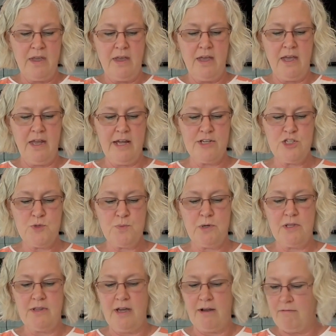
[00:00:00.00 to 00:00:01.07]
And I just
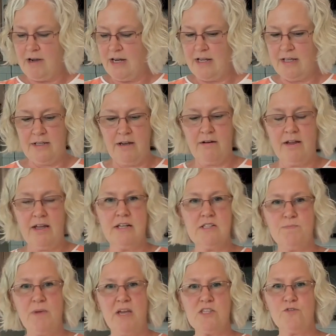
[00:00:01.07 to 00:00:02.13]
put that right in there, and
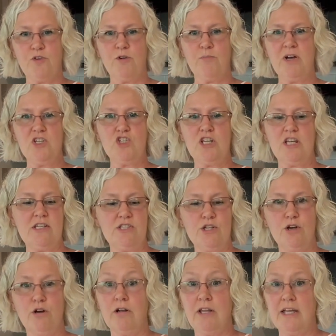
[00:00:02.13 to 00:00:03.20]
it makes for much
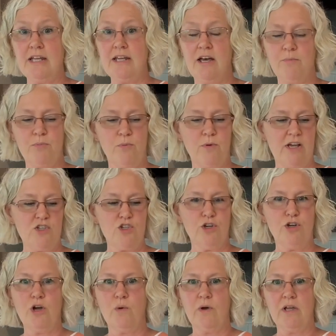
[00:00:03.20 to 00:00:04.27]
easier cleanup as
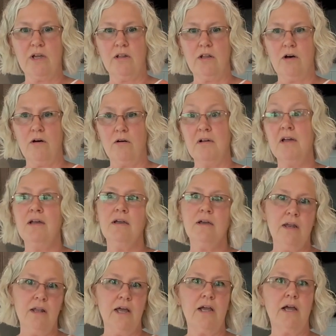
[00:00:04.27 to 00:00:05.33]
you're going along,
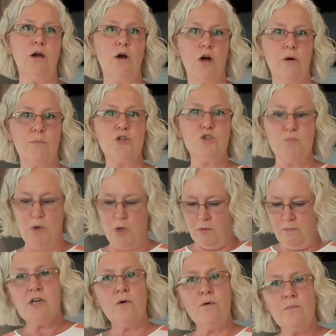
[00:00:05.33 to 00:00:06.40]
kind of like a garbage
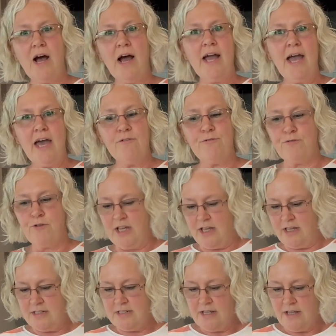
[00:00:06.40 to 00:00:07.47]
bowl. So I had a
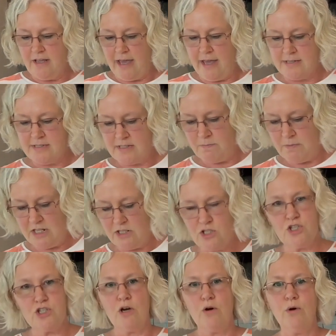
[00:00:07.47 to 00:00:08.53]
friend ask me
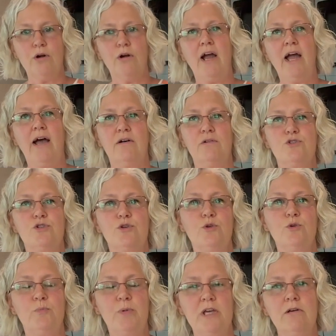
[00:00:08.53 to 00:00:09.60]
to show her how
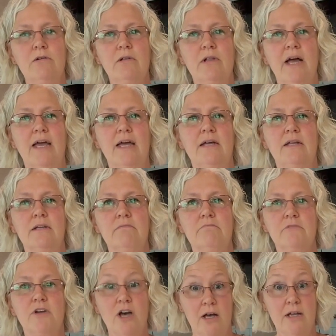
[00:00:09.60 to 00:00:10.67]
to peel and
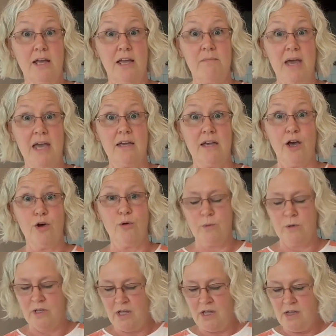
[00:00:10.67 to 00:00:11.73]
cut a mango.
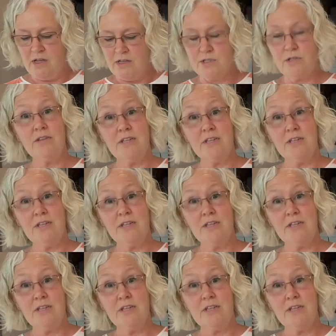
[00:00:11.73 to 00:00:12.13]
So